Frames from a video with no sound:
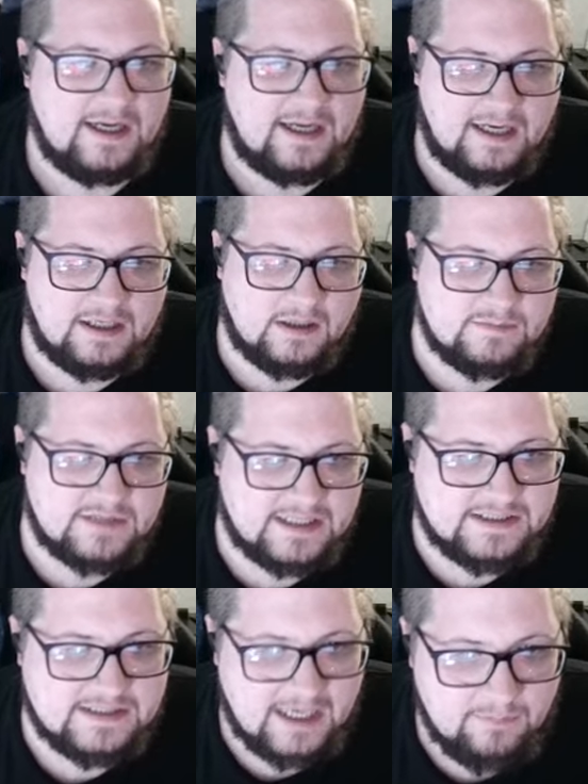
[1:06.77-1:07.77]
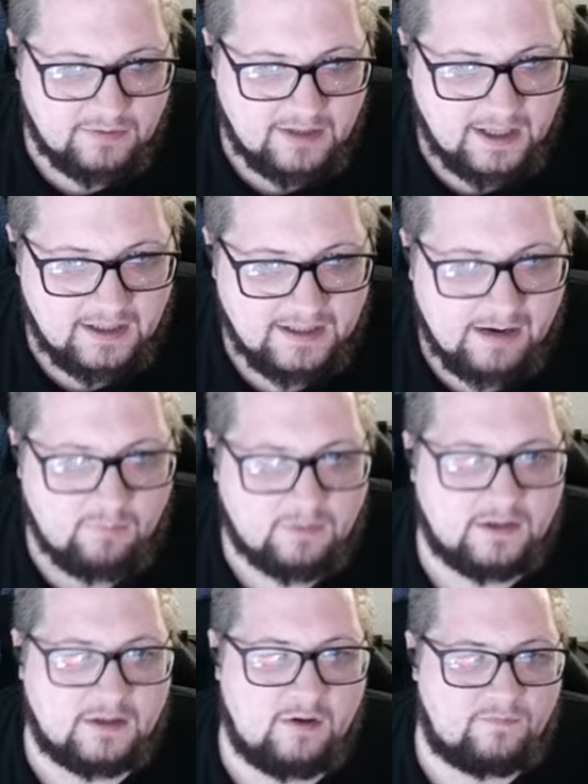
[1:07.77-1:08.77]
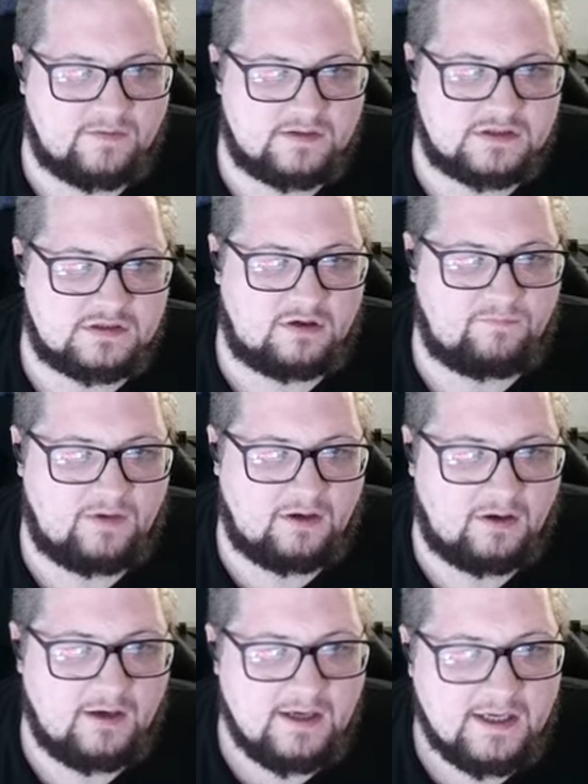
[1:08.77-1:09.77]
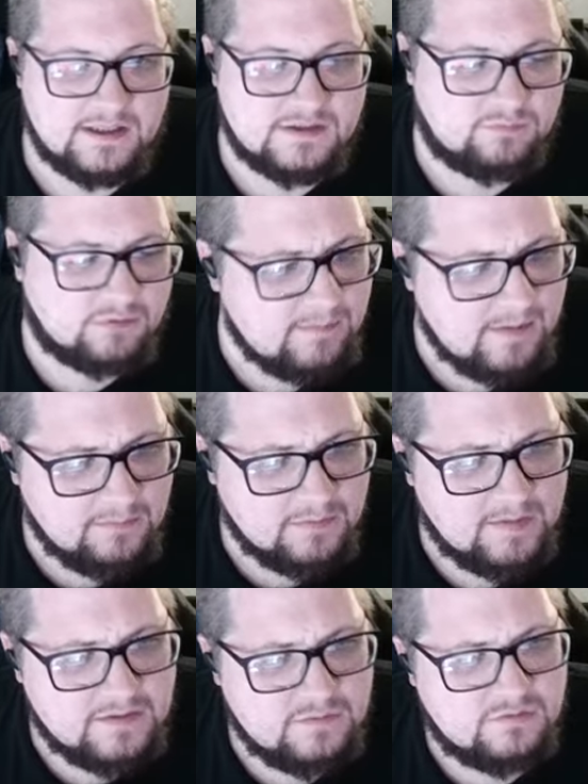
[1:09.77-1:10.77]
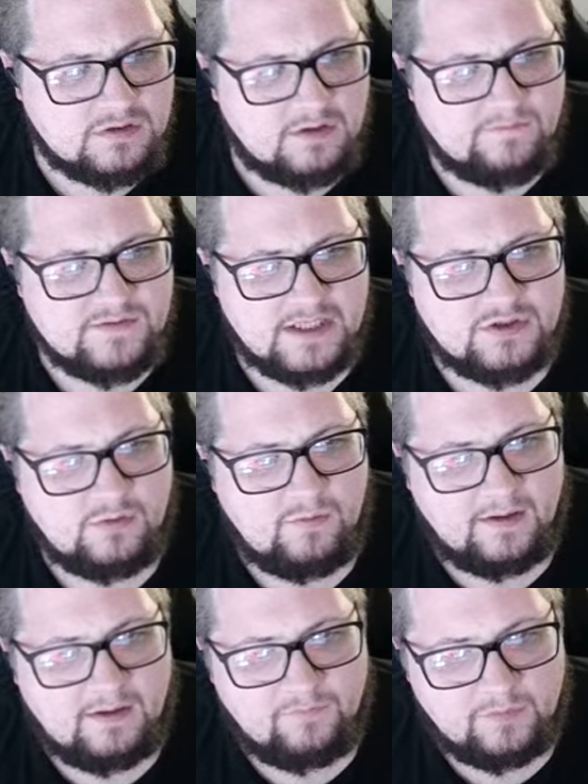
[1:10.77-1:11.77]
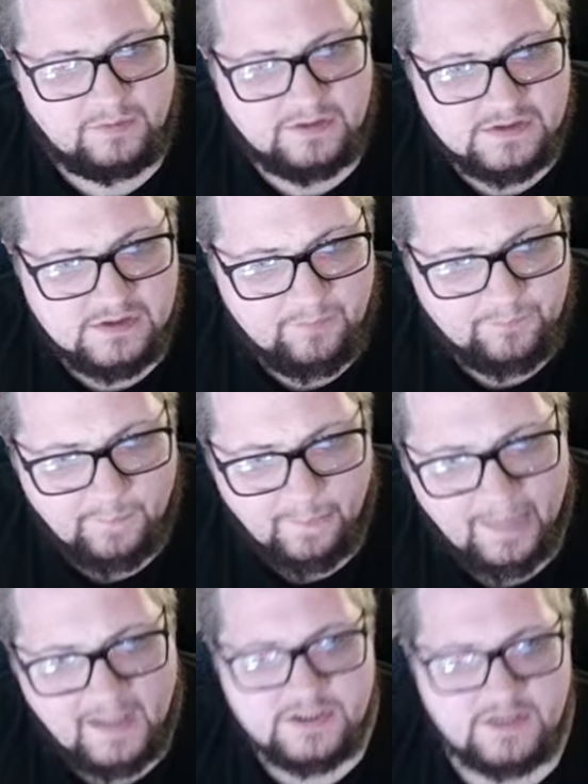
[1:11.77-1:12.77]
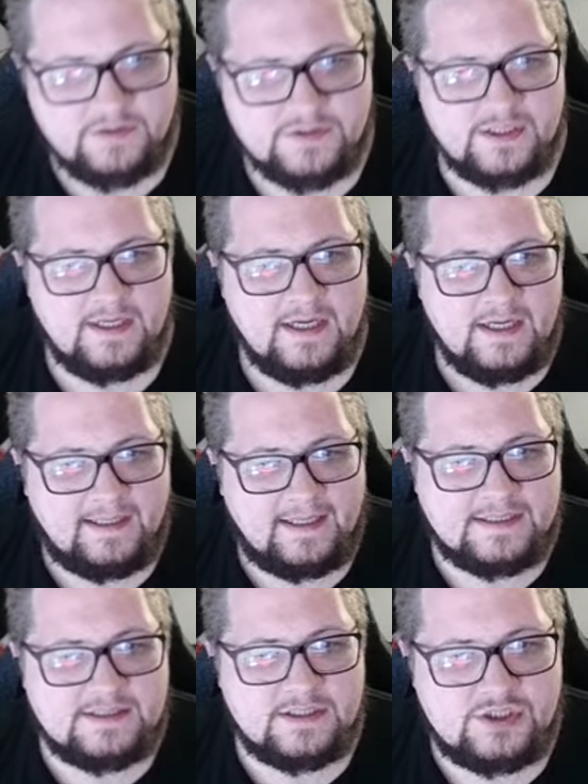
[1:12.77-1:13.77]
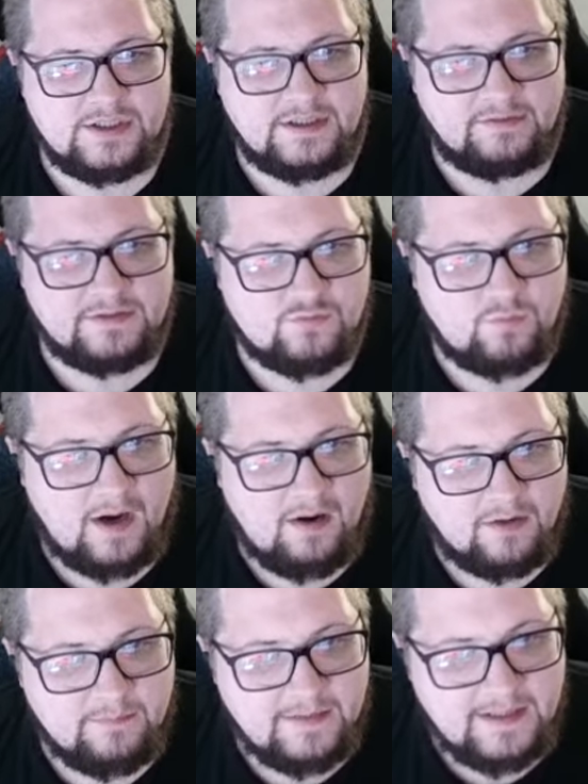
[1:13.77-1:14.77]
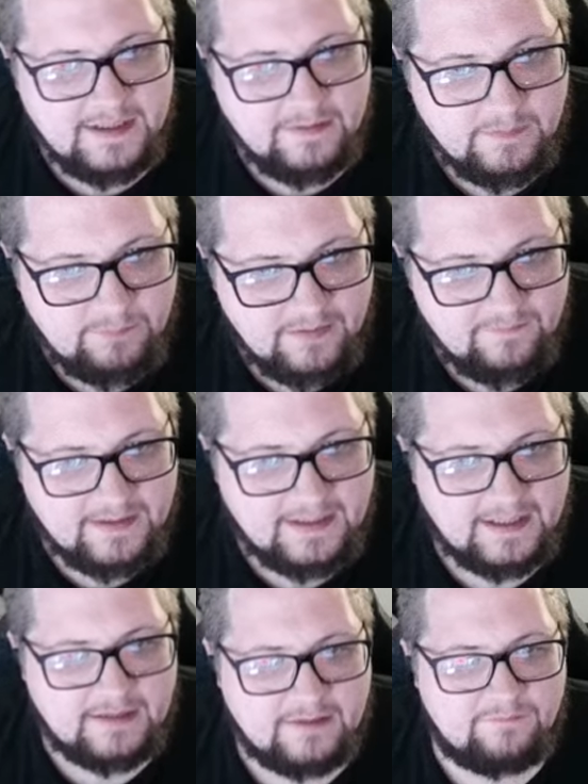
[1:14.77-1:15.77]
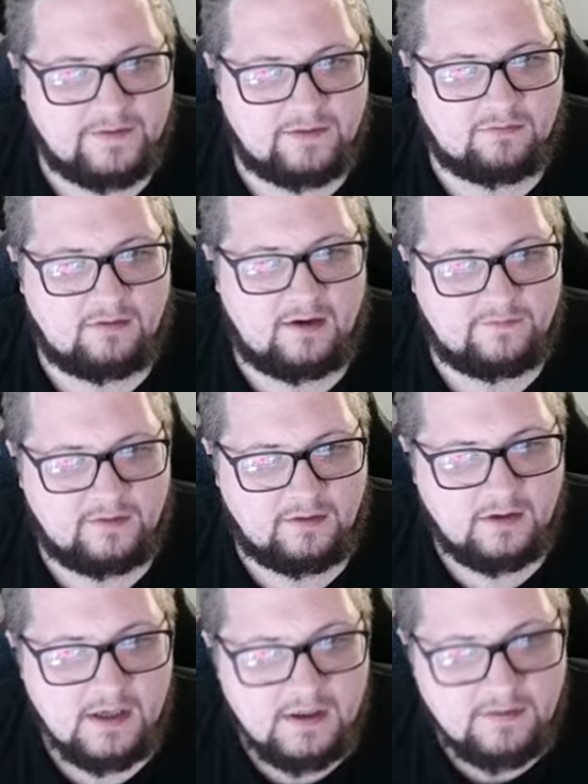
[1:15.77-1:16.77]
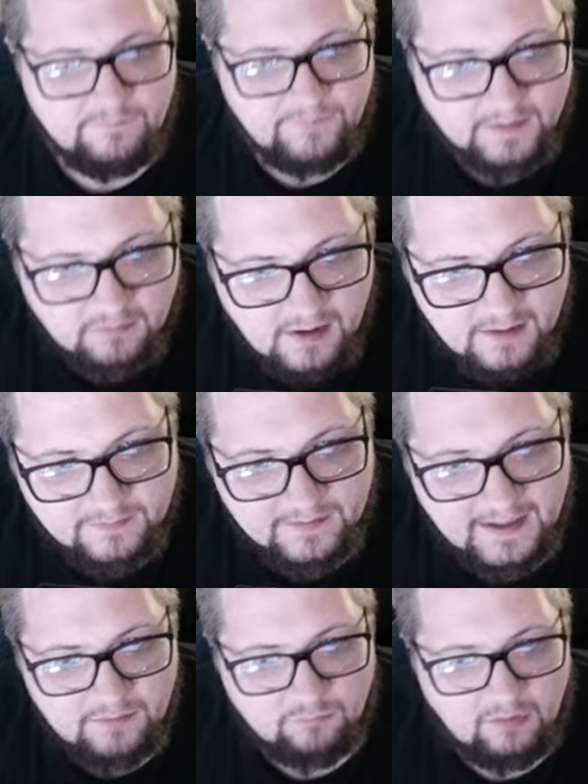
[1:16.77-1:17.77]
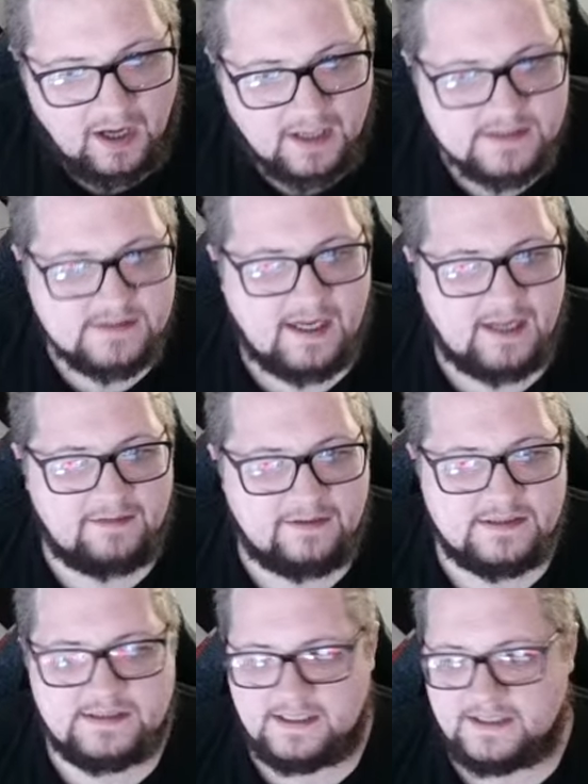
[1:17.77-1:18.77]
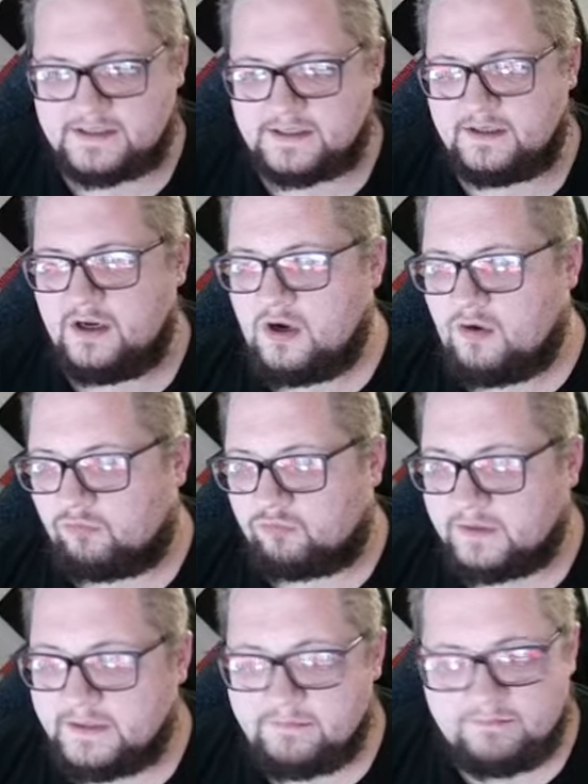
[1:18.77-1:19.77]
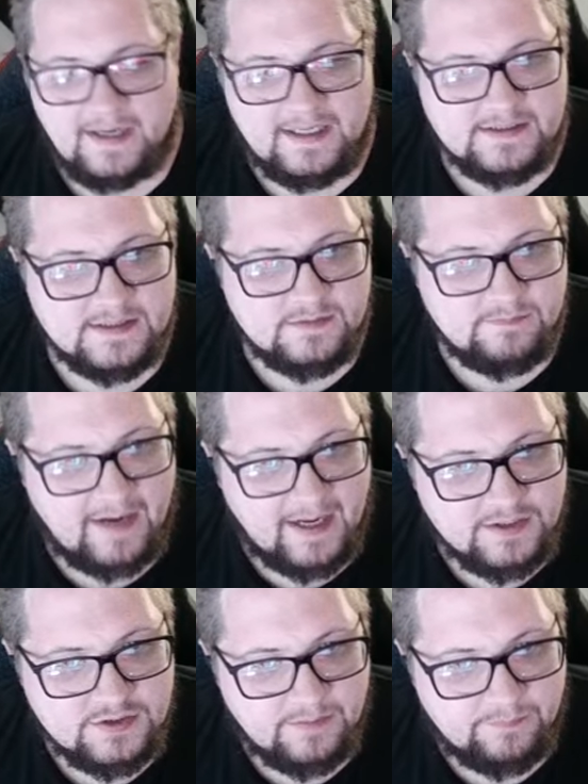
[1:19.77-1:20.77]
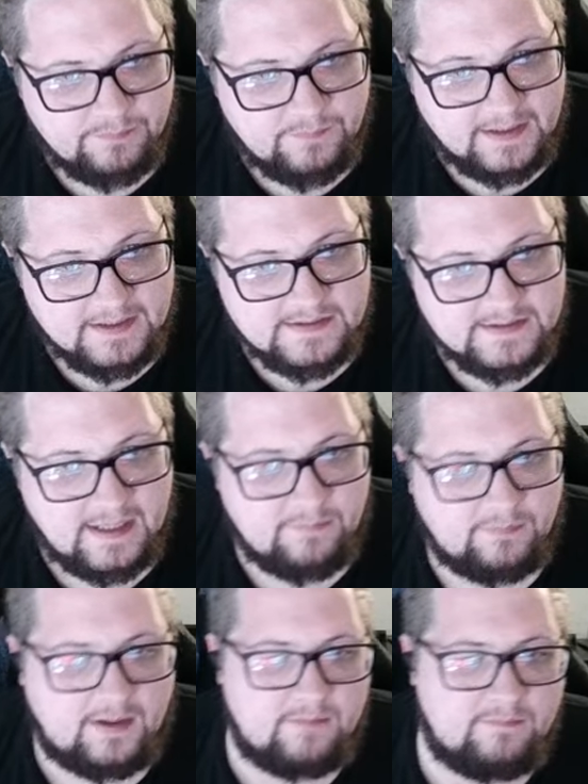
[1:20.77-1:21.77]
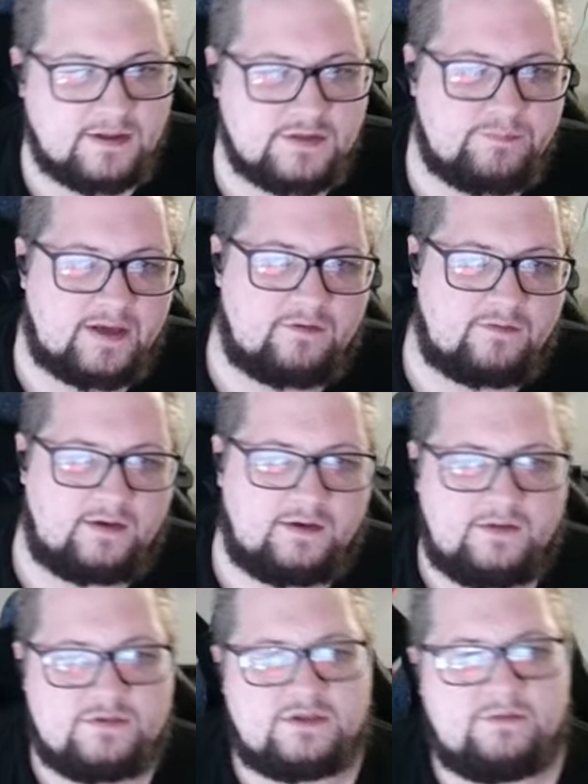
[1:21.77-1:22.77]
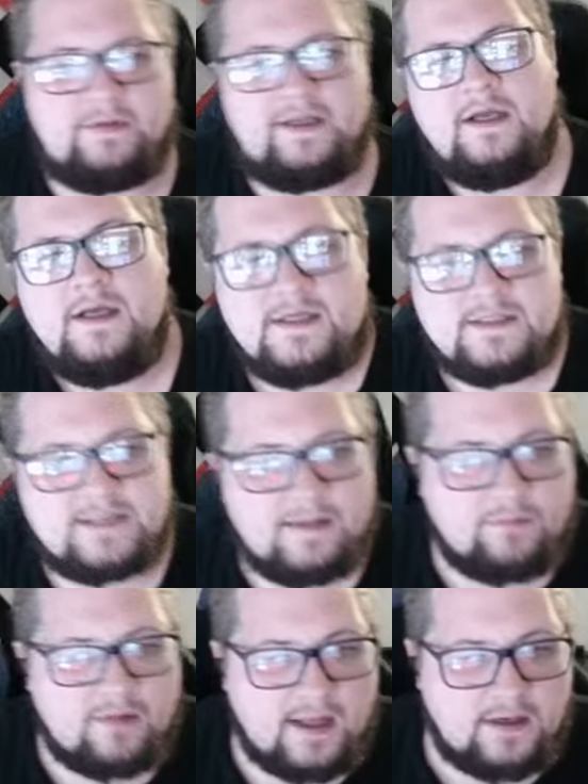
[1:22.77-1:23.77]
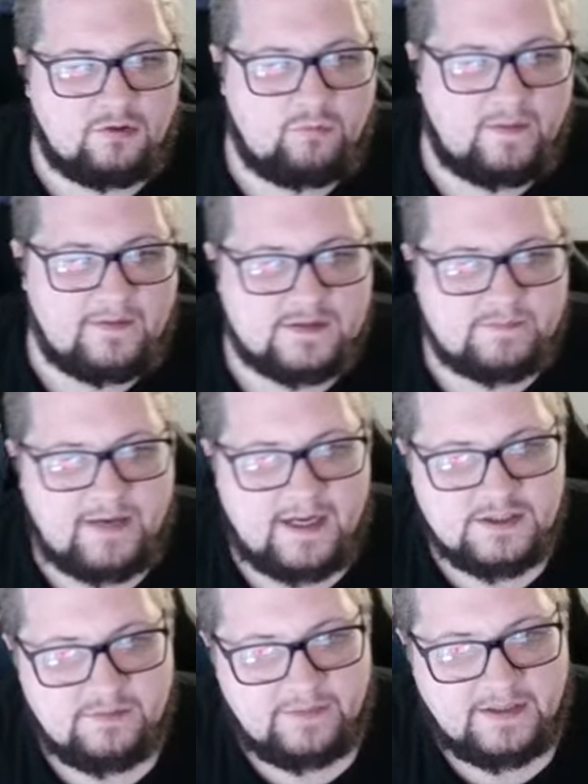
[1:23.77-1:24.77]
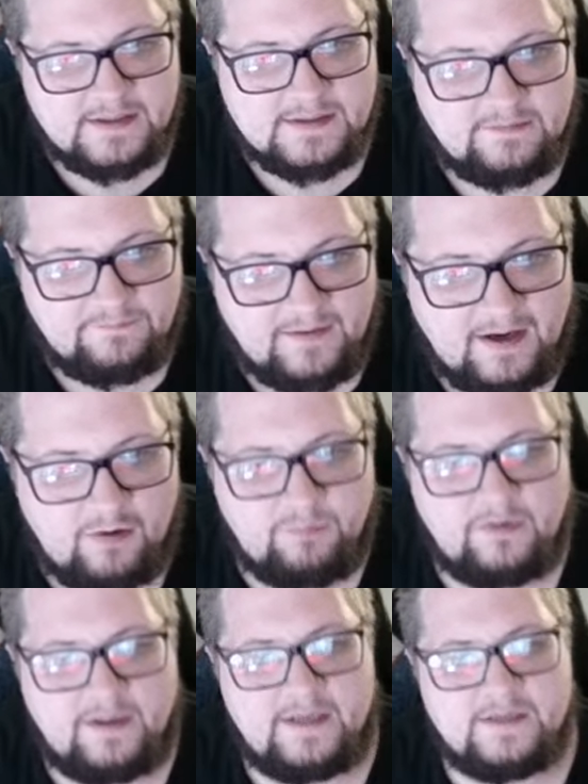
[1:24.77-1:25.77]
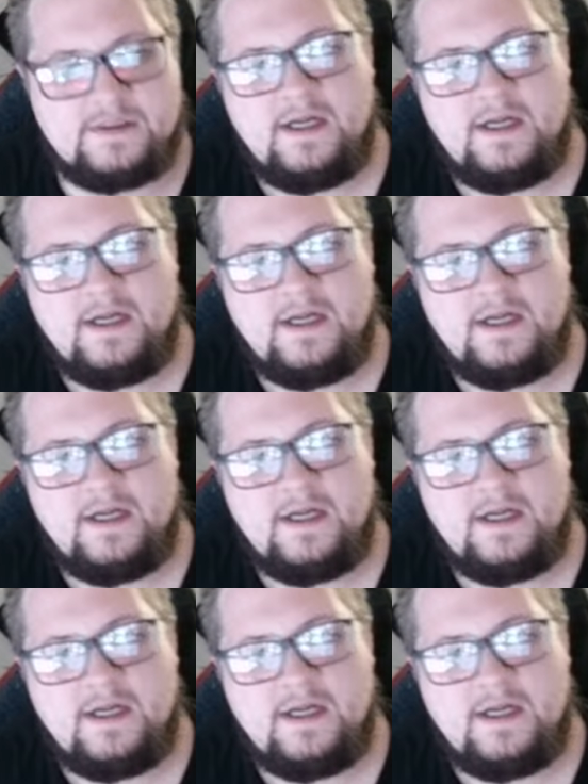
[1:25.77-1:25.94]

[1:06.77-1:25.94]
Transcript: In comes a Sableye. Now we're going to go for the Surf here, as we're going to be able to make two Surfs actually quite comfortably. So Jellicent gets the shield as well, and immediately pivoting into the Vigoroth here. Vigoroth getting Rock Slide this season really makes this matchup against Sableye much better than it used to be. Sableye could win this matchup because of the foul plays